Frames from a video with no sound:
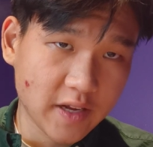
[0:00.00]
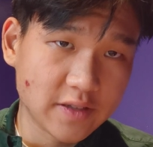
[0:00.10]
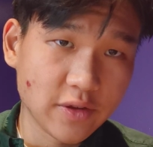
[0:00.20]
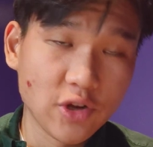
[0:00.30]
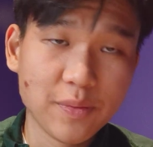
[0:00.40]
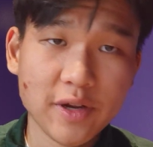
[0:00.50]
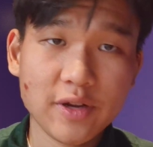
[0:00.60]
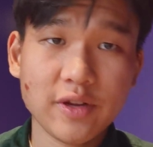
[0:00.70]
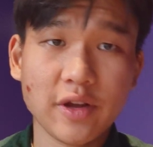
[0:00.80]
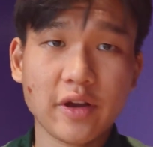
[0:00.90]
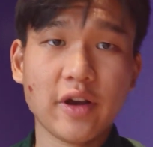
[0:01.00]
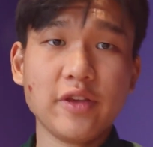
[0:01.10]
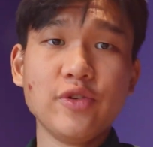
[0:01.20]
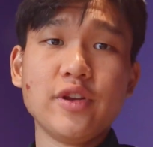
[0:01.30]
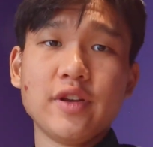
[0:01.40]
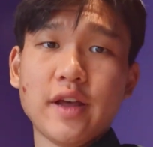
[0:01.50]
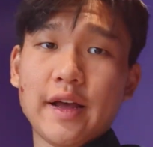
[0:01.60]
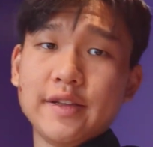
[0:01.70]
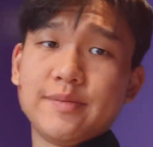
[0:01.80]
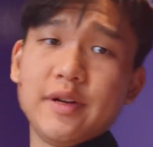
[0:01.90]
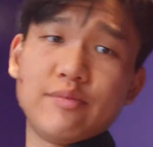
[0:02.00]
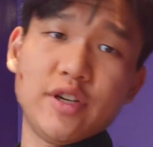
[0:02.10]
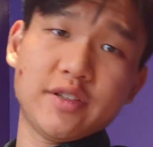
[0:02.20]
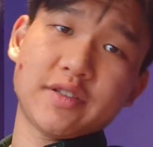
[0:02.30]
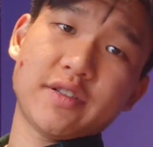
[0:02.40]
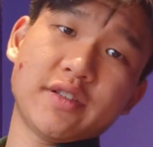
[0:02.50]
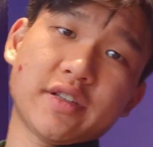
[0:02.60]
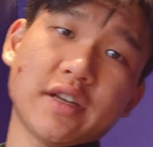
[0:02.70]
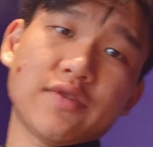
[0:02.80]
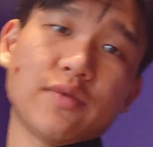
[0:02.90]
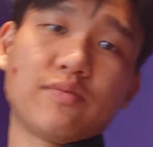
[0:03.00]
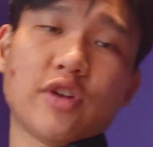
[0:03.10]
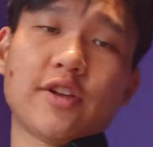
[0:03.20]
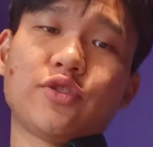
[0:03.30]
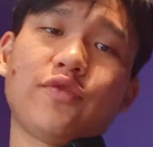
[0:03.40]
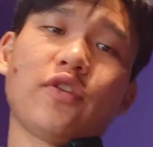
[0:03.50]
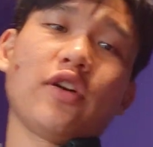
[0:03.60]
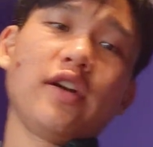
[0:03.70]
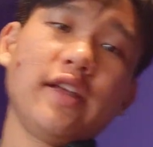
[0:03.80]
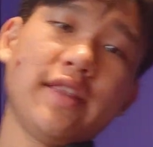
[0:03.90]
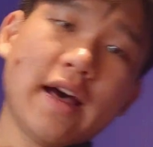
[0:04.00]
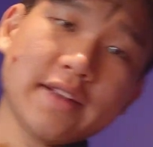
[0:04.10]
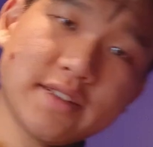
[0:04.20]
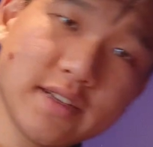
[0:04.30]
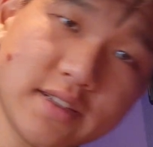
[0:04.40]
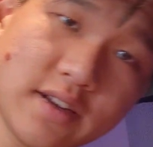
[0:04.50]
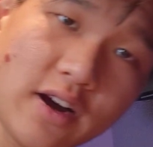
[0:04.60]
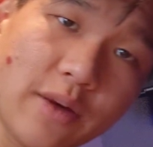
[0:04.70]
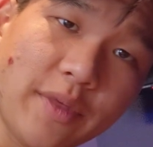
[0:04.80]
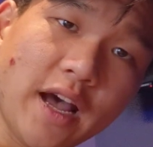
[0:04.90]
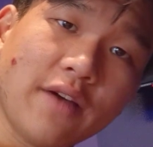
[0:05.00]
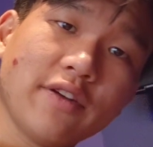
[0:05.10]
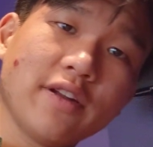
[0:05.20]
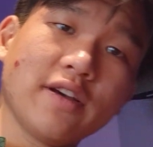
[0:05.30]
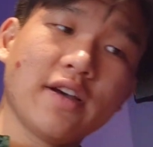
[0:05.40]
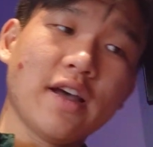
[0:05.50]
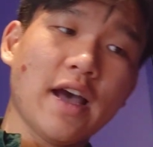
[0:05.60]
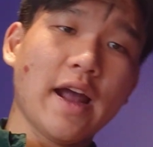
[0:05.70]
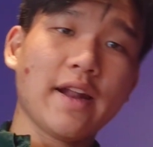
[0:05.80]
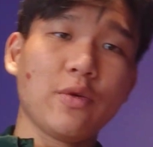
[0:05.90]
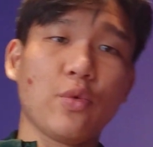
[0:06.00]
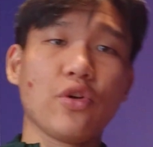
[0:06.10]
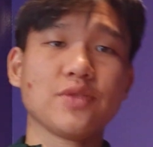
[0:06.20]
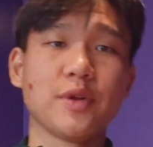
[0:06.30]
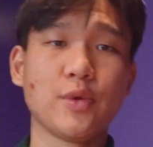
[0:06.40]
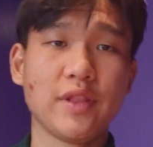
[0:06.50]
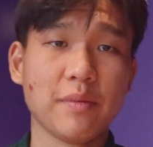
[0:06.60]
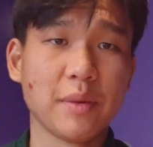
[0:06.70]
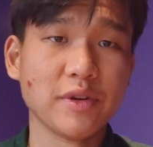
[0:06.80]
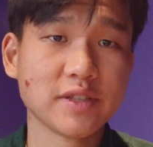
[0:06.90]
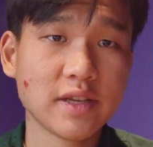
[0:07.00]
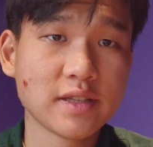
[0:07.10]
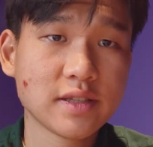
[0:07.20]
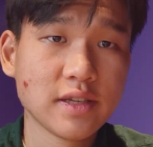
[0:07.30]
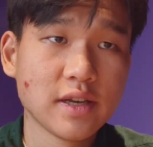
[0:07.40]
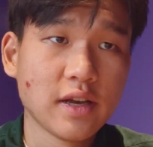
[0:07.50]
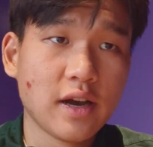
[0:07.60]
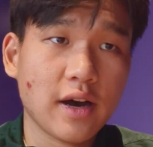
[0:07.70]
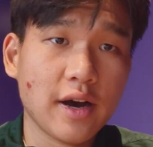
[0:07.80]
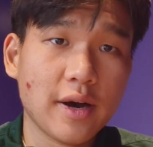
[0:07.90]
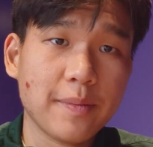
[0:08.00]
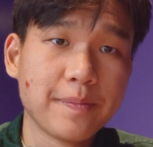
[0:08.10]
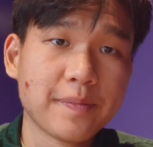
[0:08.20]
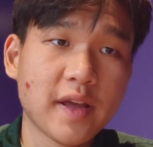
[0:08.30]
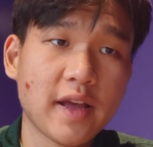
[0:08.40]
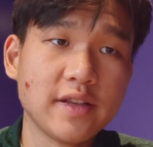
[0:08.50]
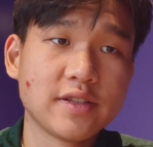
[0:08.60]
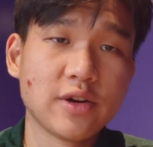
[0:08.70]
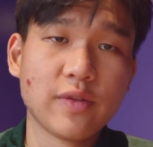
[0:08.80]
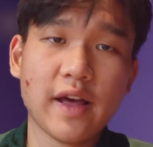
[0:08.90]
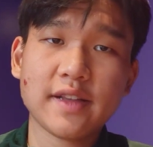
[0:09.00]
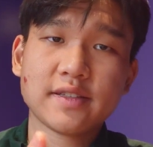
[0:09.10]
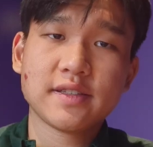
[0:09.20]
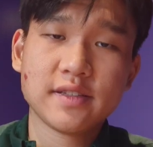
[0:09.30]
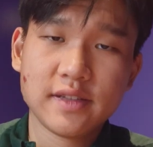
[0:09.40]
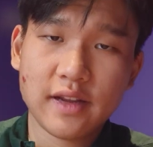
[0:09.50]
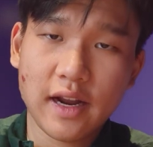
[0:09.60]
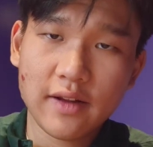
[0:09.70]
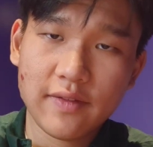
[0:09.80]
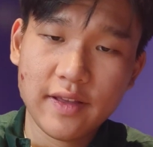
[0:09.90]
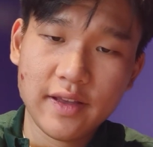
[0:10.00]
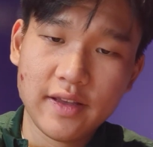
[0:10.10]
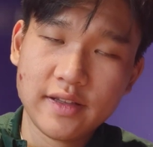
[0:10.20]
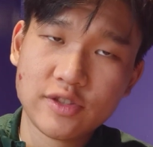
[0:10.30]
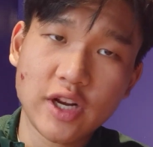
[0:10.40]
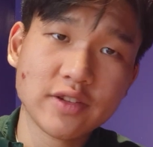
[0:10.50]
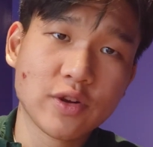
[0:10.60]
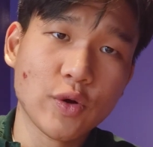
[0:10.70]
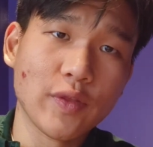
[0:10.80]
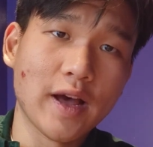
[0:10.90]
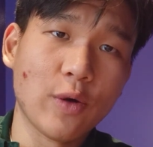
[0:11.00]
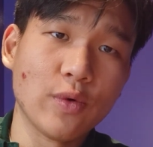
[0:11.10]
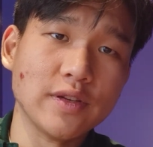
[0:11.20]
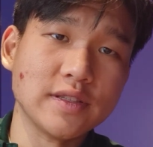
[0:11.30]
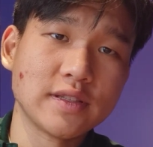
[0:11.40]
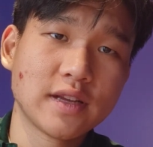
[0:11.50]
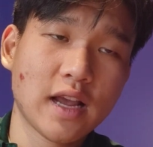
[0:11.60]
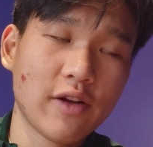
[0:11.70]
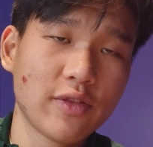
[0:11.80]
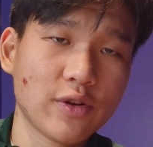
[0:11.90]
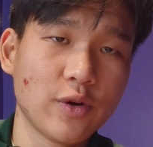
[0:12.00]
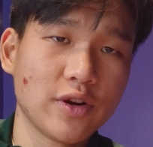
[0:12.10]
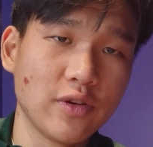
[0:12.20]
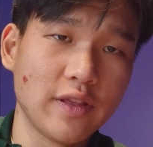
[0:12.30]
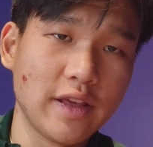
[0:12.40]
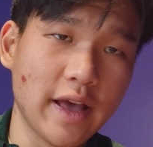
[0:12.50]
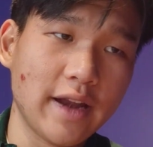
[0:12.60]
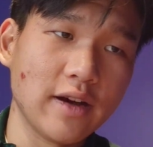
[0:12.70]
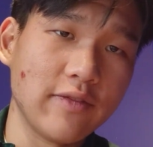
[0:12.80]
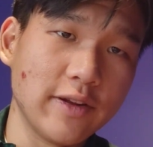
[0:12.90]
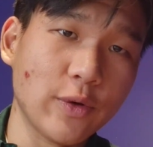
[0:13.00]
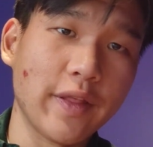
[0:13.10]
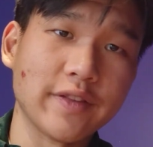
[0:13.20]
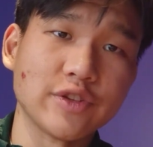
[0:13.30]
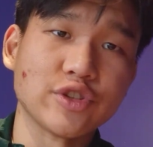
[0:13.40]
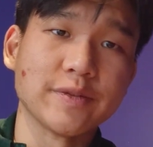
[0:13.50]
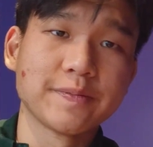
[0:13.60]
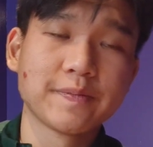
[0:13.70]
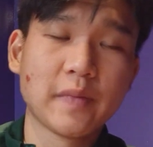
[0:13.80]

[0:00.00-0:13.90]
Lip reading: And so the European Union has been a pretty successful product so far in that sense. They haven't had any wars between their member states. And so that's kind of the status quo that was carried through until the end of the 20th century.